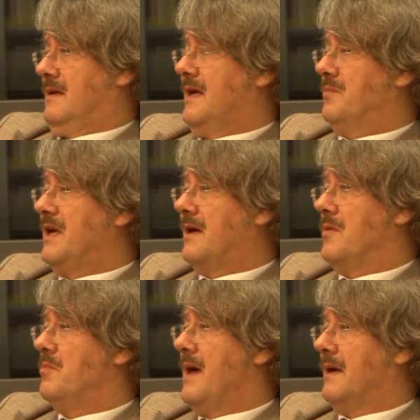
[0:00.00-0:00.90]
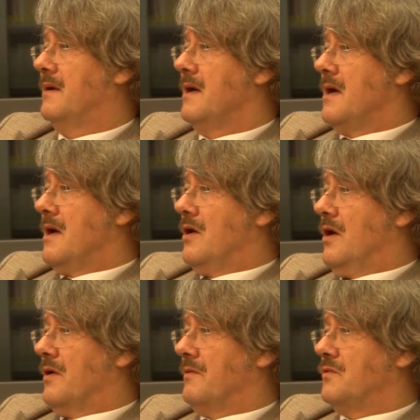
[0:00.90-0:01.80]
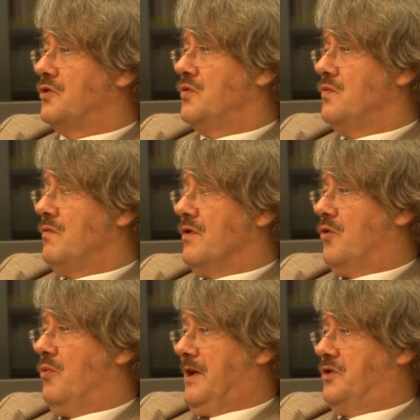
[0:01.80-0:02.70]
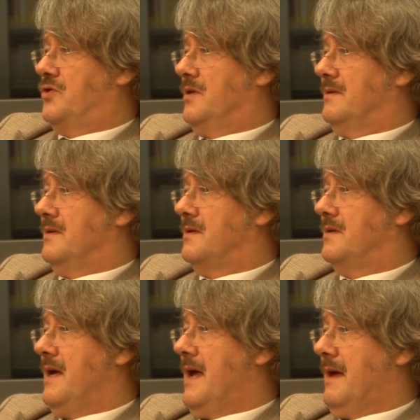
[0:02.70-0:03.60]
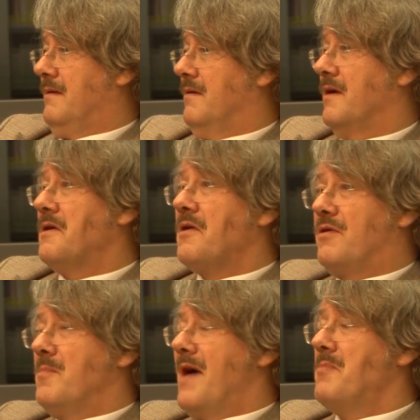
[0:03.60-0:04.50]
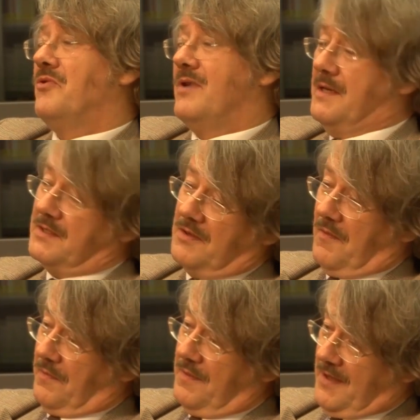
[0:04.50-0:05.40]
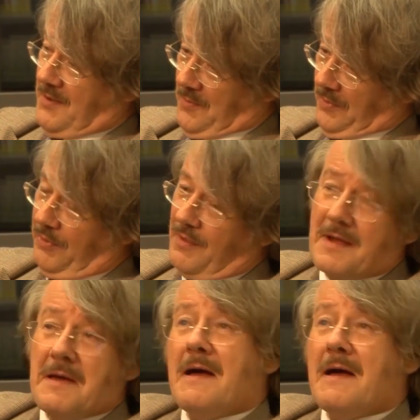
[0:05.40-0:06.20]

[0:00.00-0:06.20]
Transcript: Let me come back to the questions and the memories of the youth.